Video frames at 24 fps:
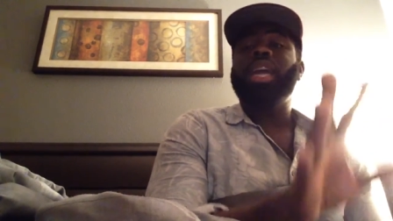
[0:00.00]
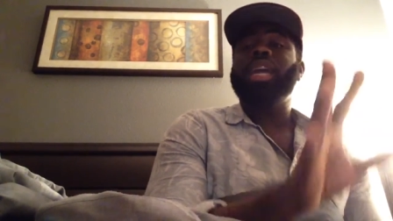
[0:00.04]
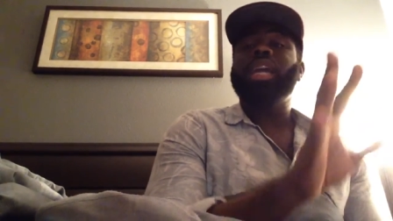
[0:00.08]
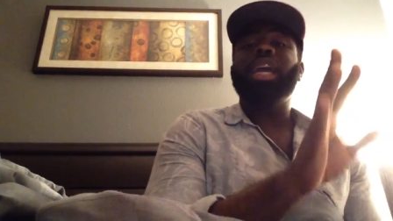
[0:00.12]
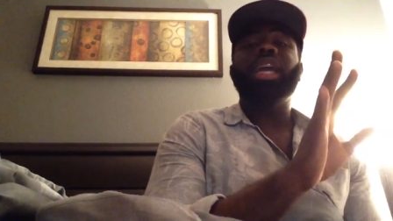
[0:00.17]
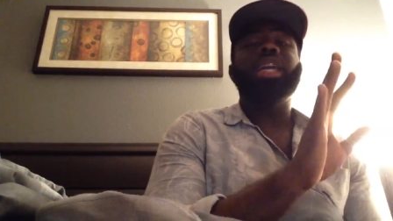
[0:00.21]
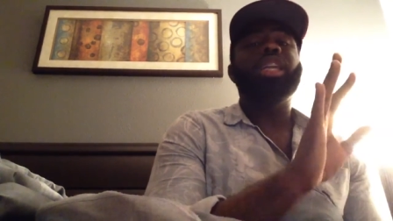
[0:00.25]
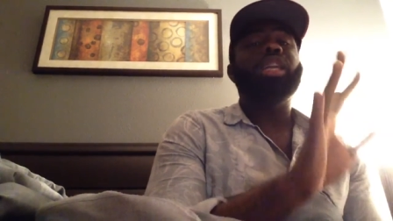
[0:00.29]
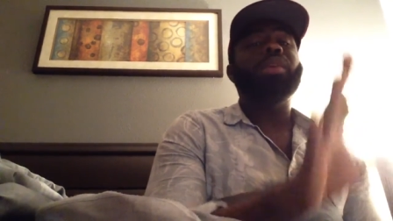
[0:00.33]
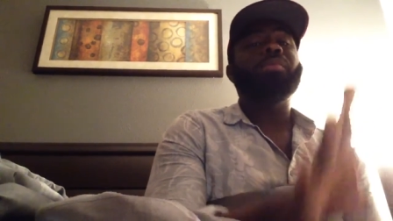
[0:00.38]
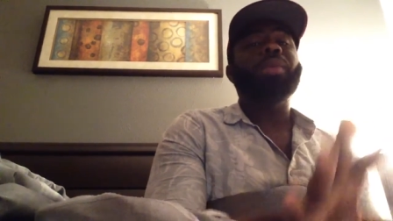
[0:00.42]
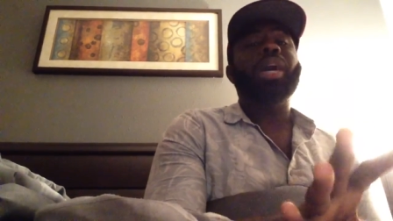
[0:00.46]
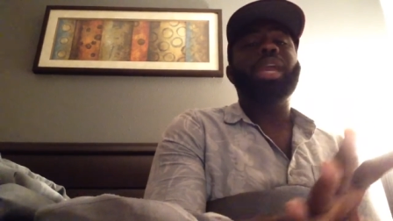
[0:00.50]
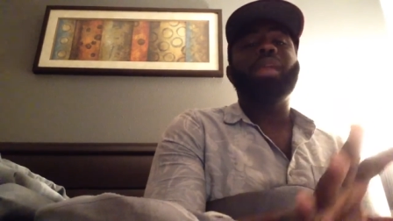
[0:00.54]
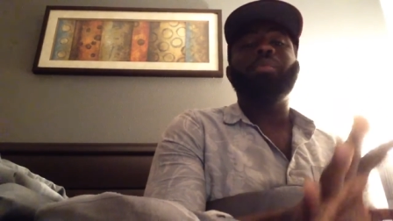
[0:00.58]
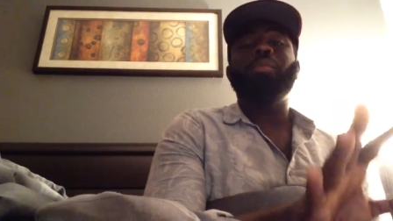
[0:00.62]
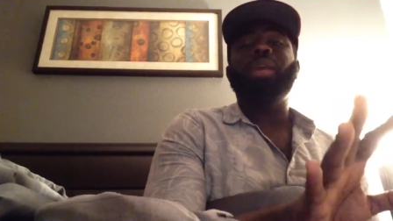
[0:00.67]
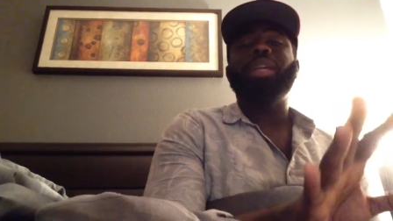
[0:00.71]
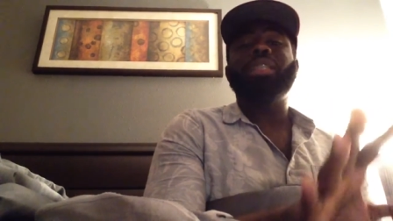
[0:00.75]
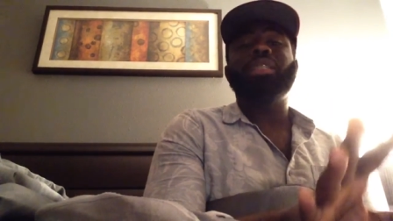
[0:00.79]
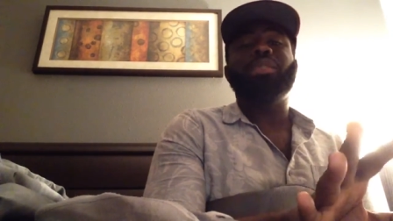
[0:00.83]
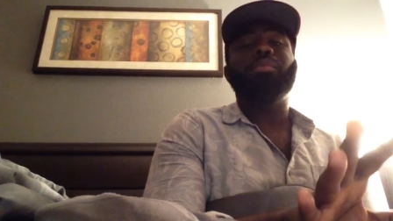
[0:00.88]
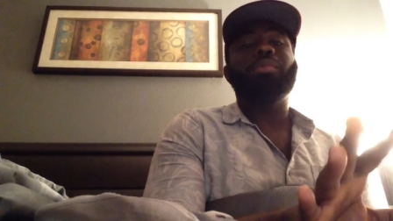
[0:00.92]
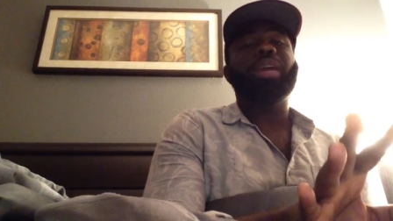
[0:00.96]
Can nobody
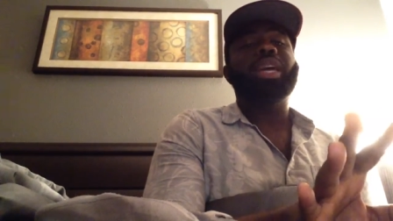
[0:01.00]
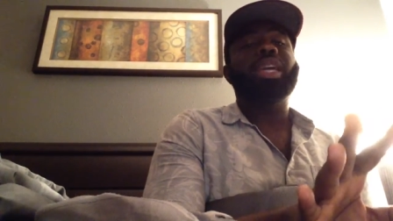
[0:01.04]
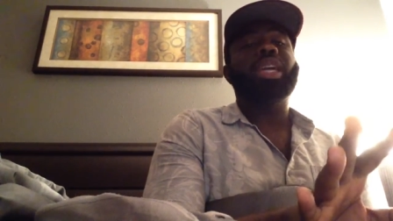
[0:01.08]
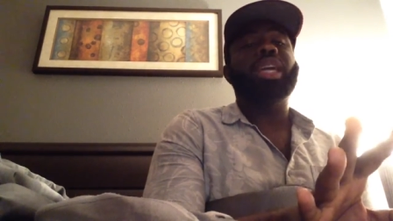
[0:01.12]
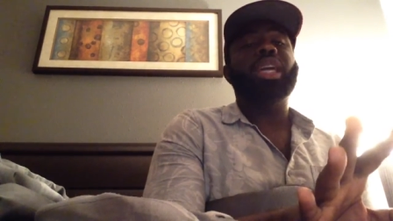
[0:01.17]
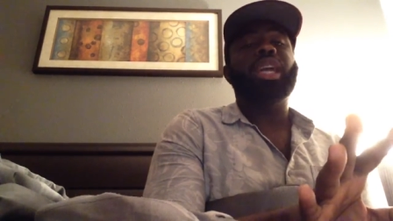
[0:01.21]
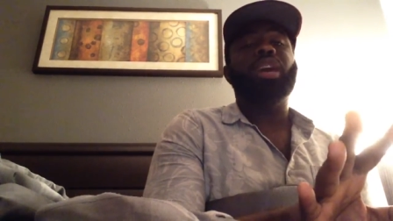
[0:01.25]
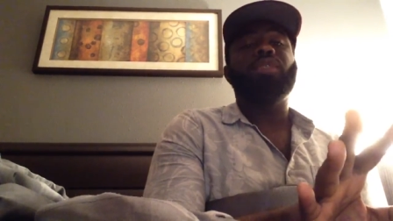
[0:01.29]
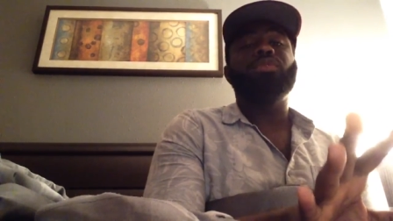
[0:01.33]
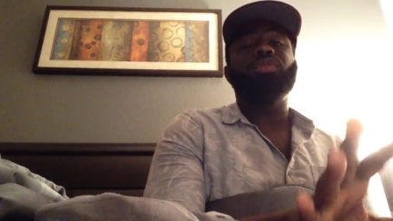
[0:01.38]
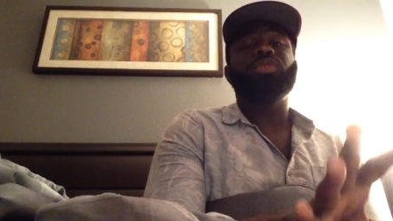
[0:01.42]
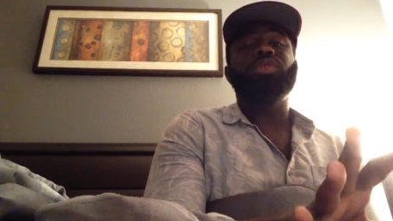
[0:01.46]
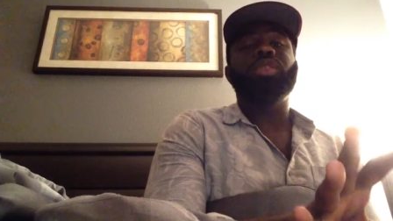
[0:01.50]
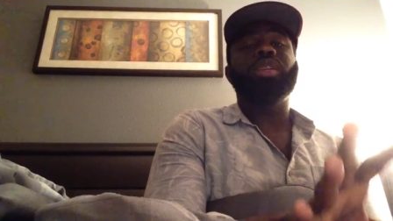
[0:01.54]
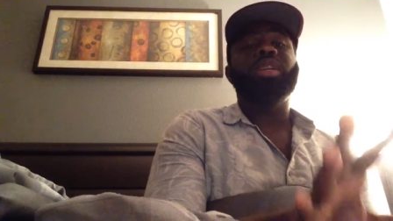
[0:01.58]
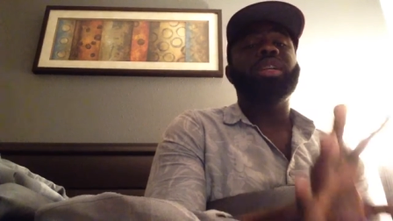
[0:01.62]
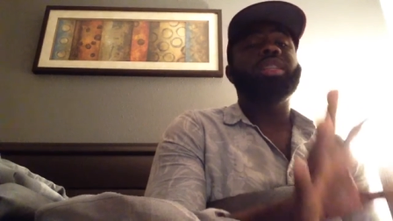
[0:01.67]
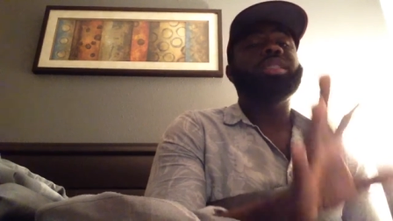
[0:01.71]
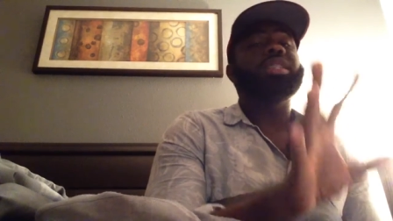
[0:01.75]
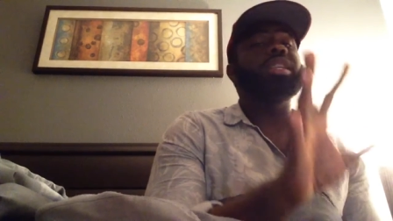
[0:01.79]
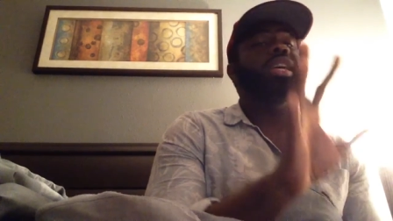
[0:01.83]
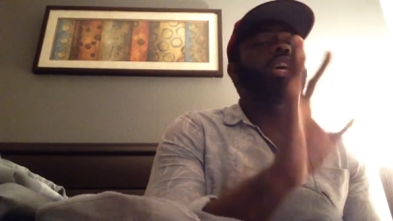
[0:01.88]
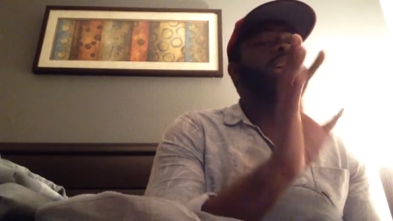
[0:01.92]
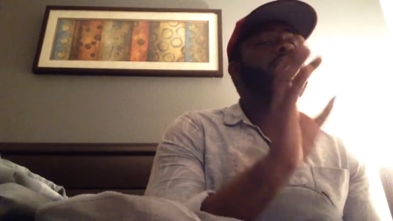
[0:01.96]
make somebody get off
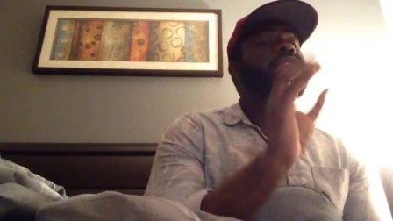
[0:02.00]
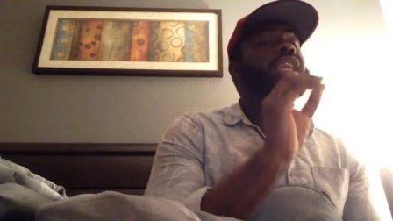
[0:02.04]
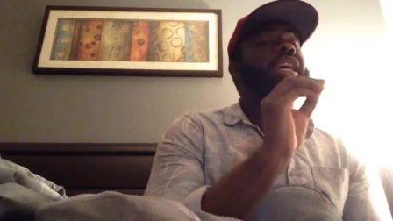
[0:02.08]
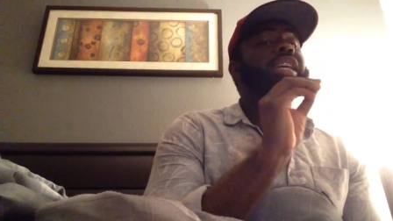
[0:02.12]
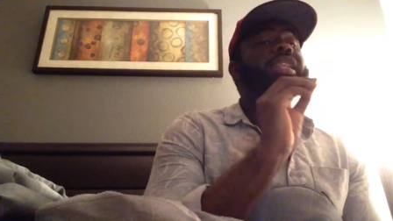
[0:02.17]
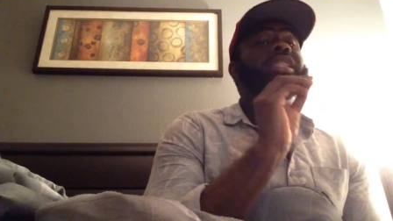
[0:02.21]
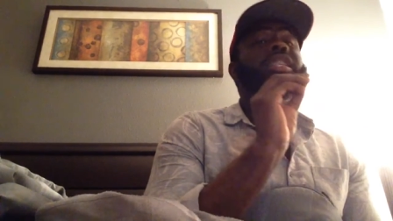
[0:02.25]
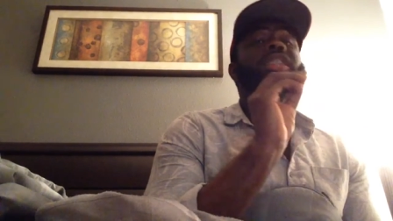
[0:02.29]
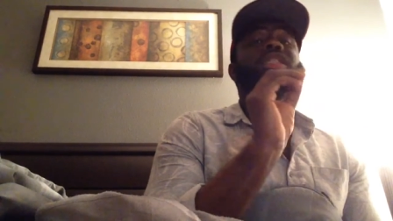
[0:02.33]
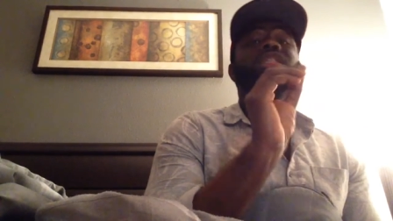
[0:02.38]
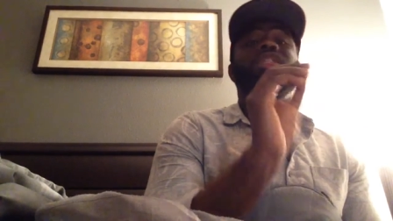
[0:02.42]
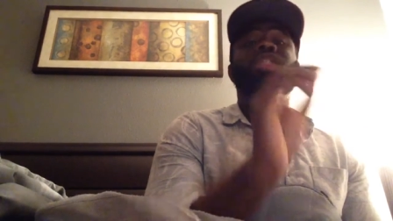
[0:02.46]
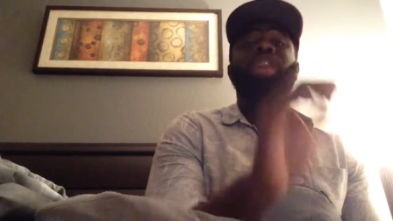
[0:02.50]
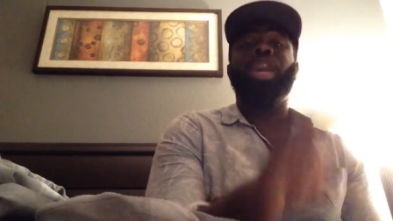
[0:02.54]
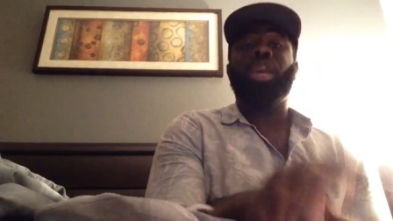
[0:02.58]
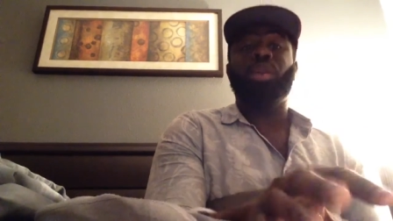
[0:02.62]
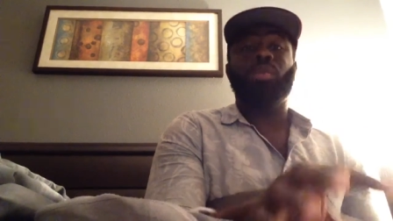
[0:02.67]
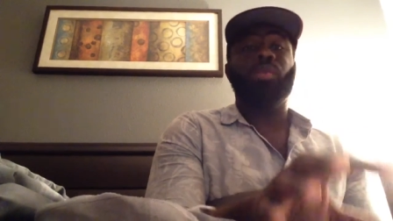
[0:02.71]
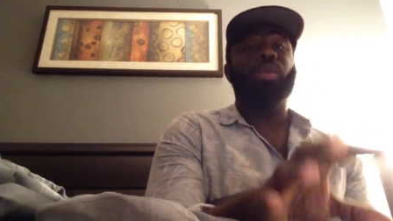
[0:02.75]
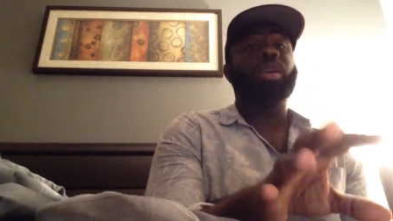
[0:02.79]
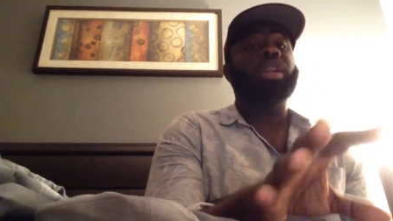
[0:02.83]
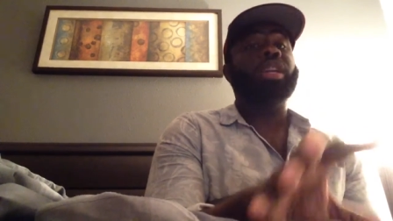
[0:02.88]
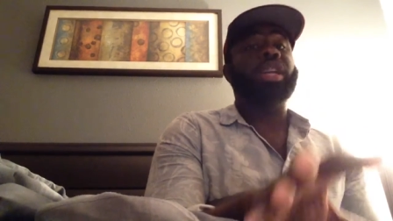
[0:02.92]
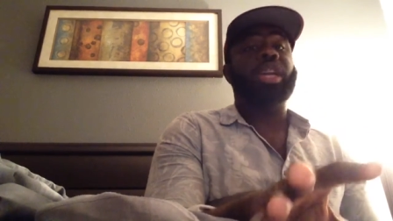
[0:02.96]
drugs unless they
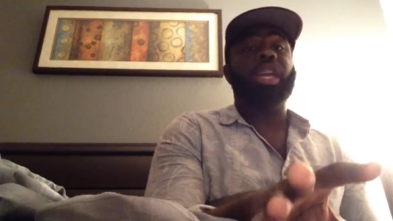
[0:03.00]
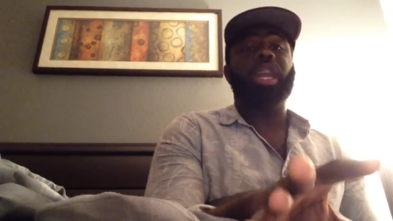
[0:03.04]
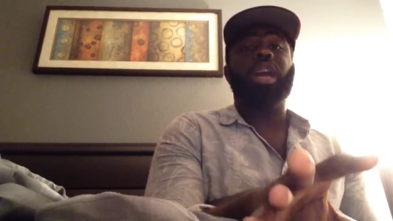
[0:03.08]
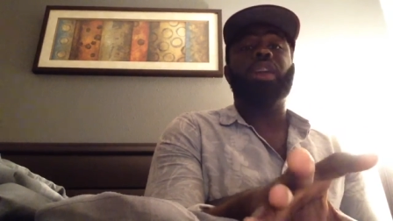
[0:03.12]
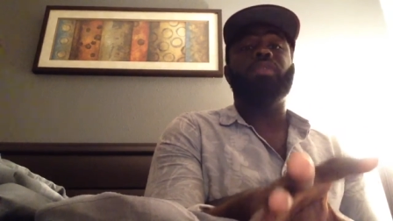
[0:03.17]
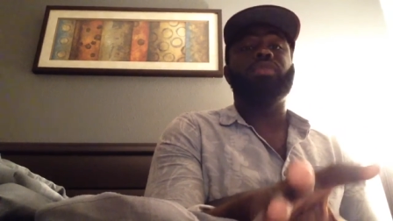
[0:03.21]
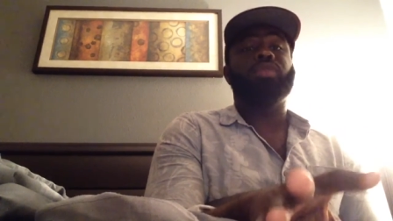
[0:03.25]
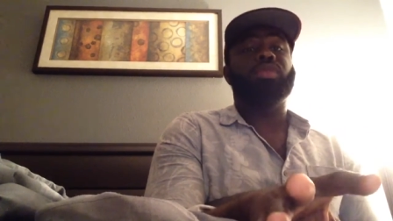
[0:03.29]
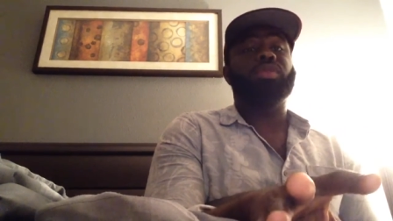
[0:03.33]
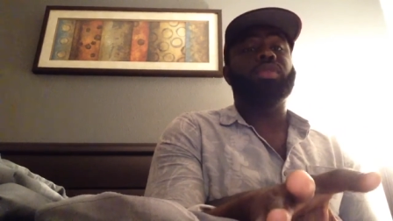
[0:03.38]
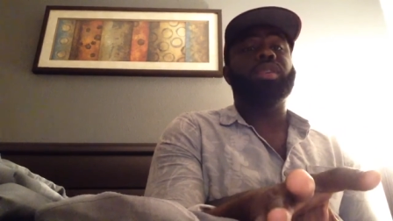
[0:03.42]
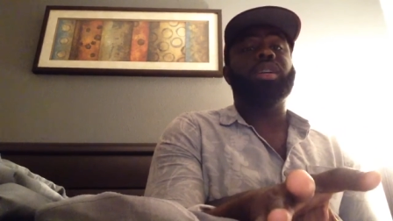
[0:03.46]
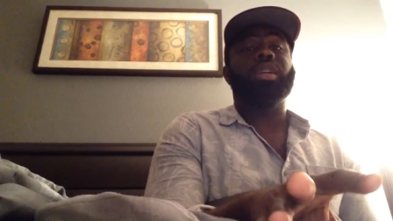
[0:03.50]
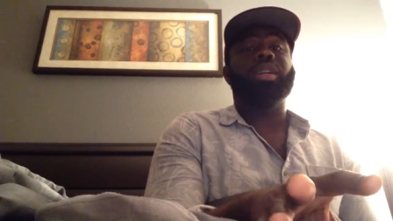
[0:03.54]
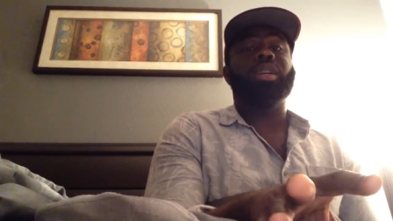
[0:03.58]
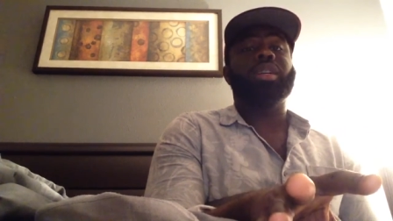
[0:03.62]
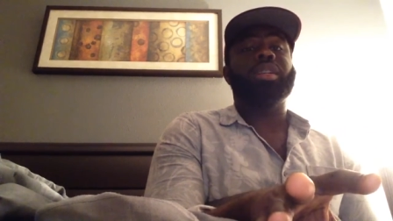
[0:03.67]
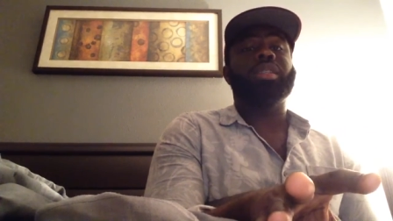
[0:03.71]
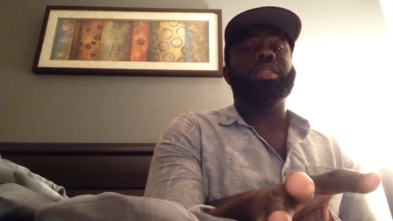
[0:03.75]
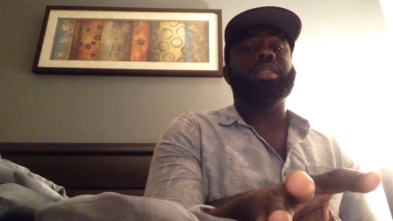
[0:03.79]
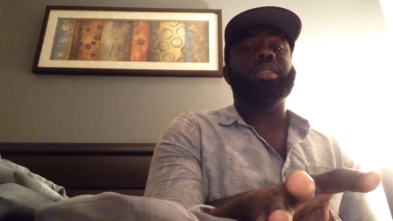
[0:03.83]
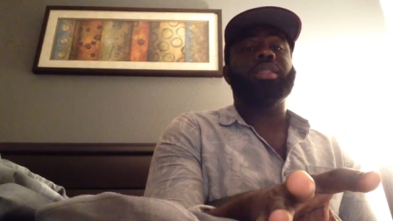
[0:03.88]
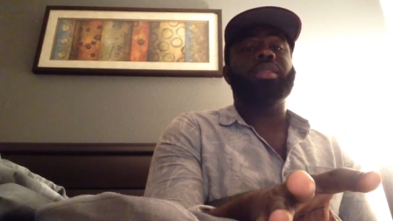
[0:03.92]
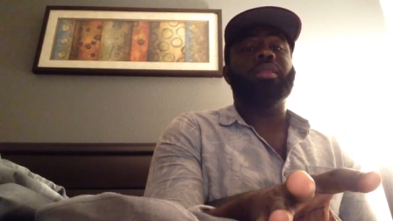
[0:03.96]
want to get off
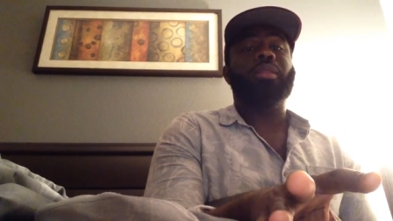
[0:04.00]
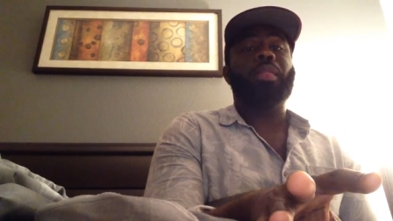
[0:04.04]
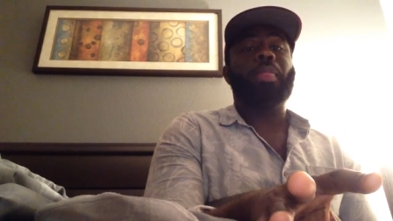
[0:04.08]
drugs?